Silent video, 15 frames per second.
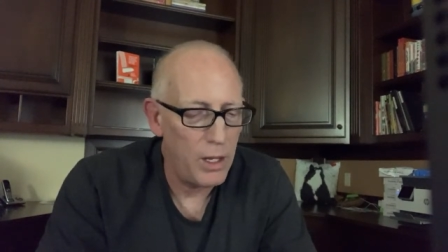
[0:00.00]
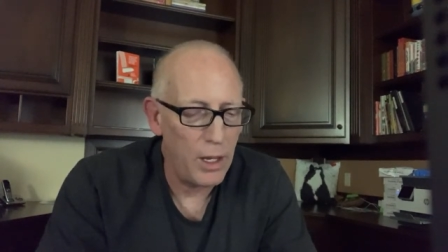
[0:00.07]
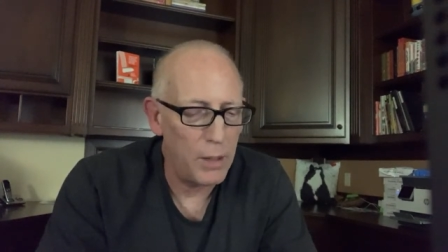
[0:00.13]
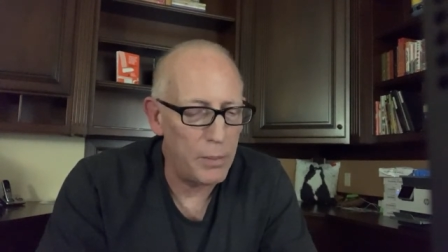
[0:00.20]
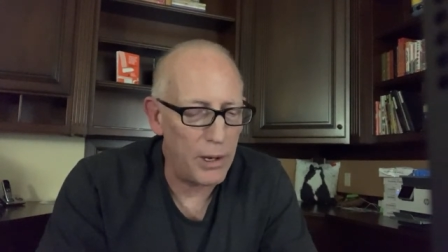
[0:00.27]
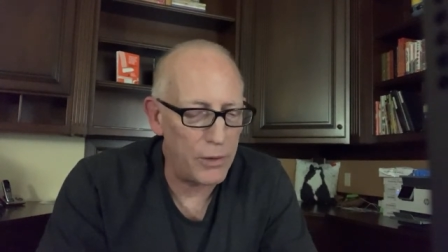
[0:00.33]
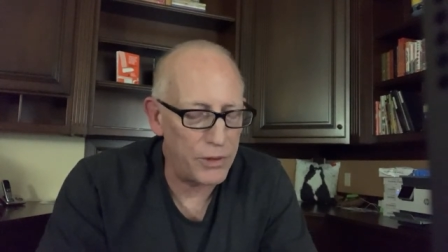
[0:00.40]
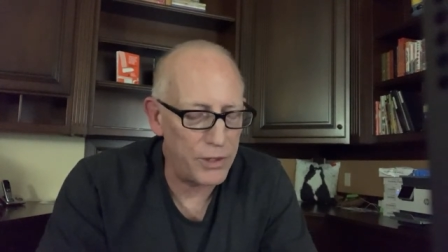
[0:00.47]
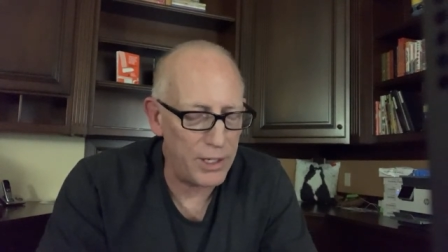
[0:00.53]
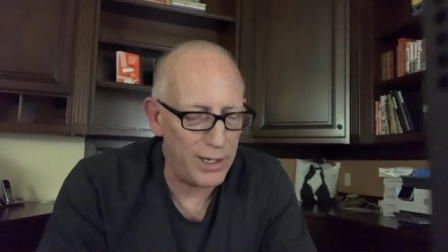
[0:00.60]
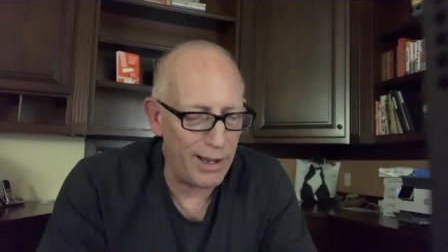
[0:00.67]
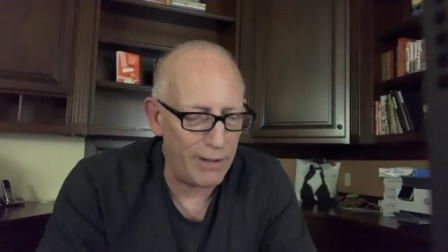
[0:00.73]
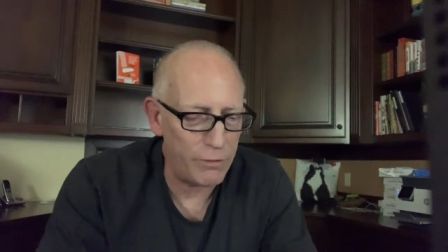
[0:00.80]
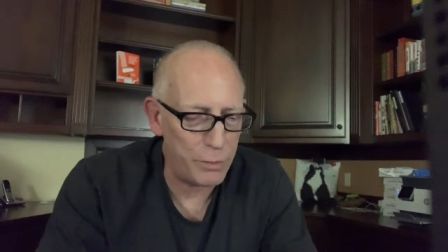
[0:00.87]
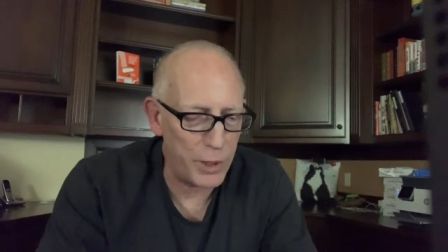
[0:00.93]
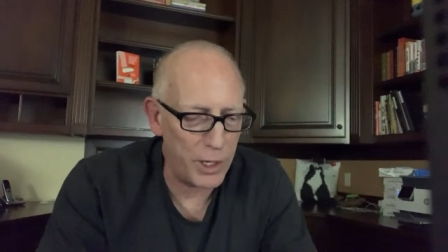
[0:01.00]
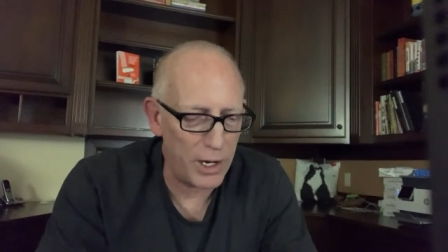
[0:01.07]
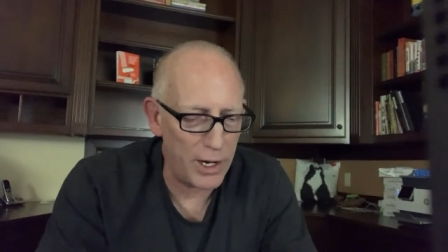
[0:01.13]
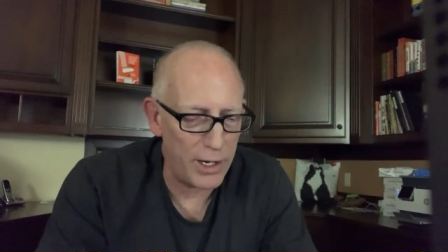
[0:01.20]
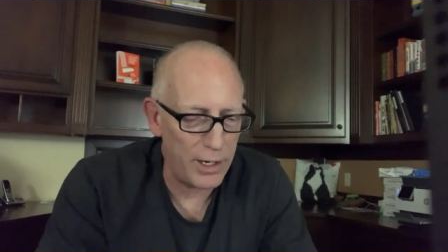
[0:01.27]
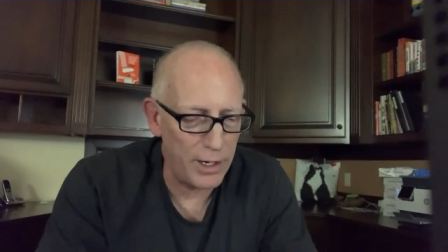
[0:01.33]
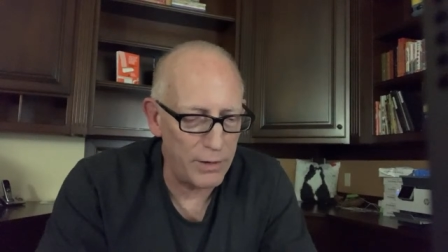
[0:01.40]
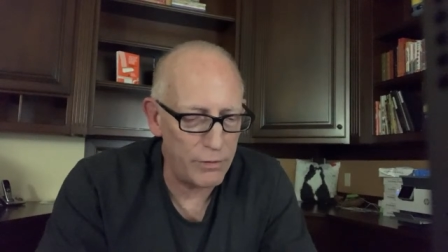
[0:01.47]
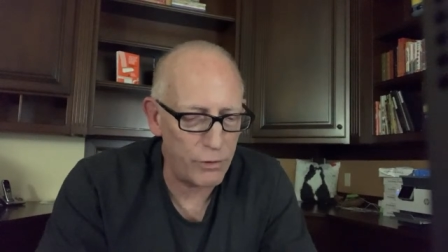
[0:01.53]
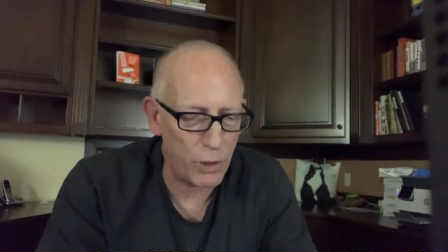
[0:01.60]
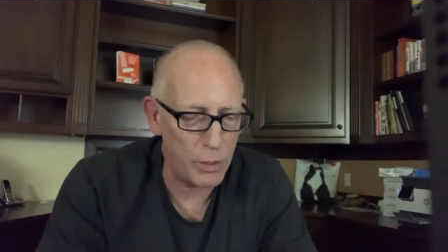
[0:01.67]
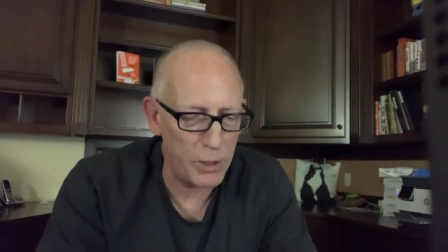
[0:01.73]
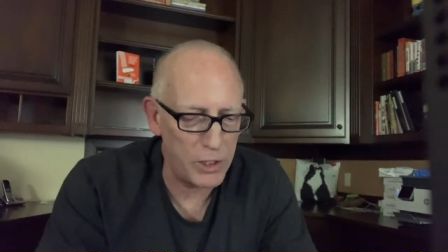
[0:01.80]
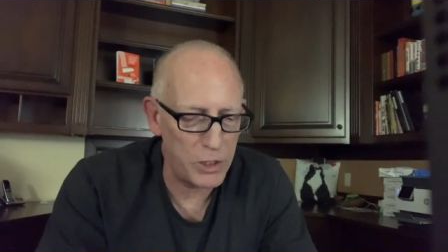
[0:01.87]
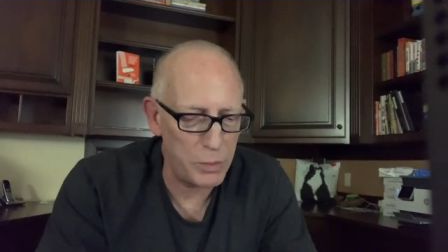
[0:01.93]
about the FBI
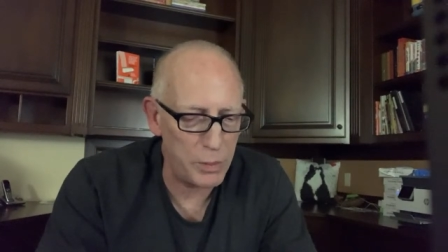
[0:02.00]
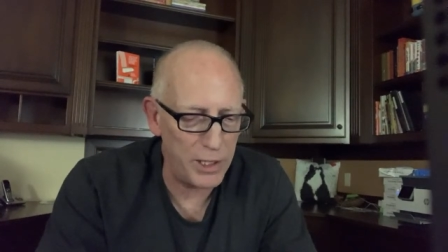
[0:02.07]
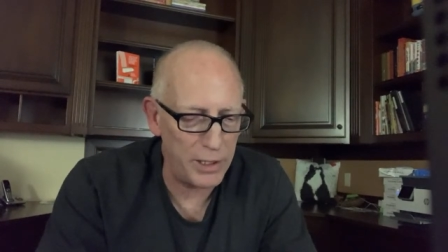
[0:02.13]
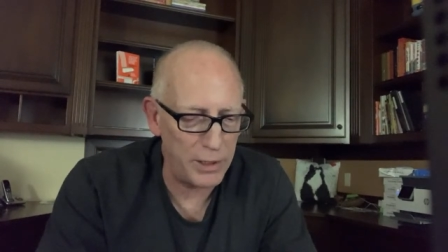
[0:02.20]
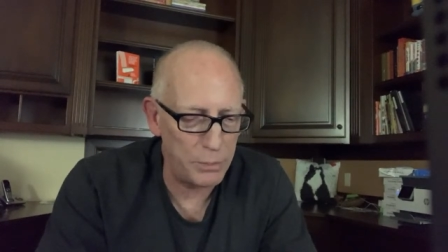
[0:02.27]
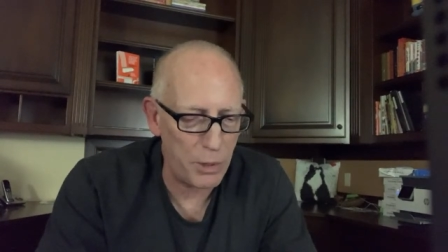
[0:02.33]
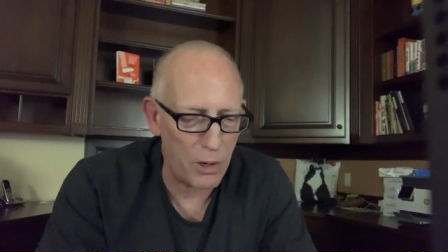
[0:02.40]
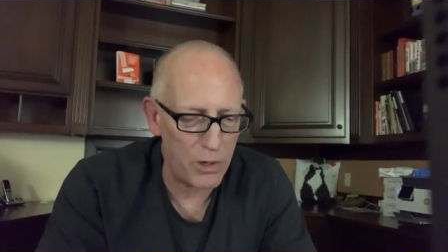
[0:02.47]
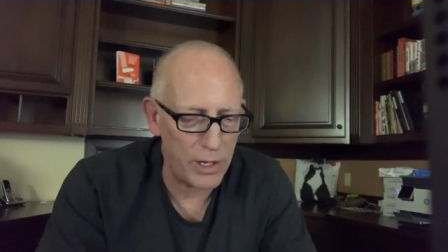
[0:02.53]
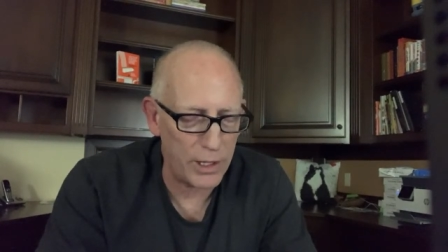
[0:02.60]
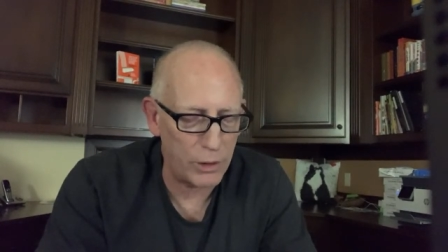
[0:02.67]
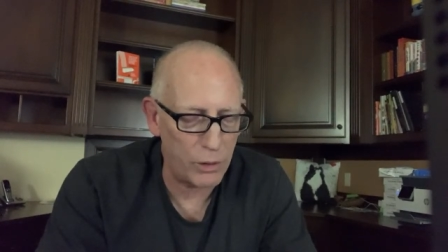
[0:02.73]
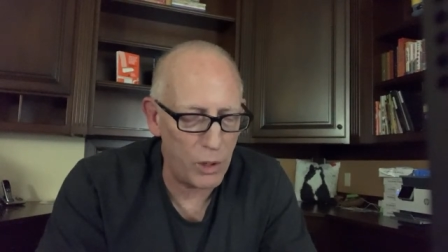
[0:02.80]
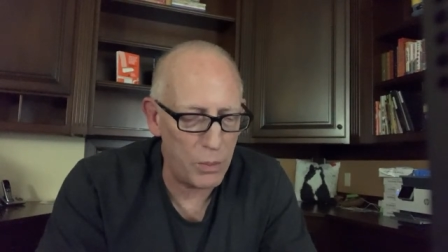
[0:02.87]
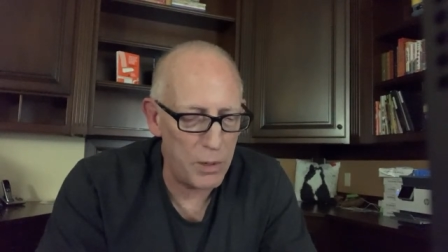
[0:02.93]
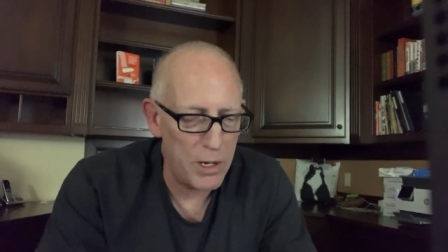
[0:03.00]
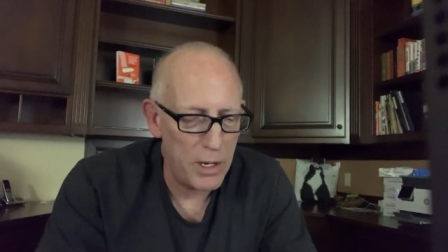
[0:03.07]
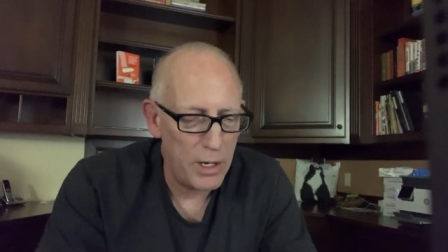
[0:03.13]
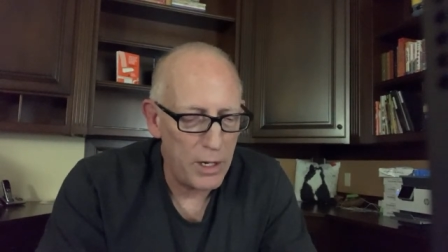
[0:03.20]
informants being part of that group,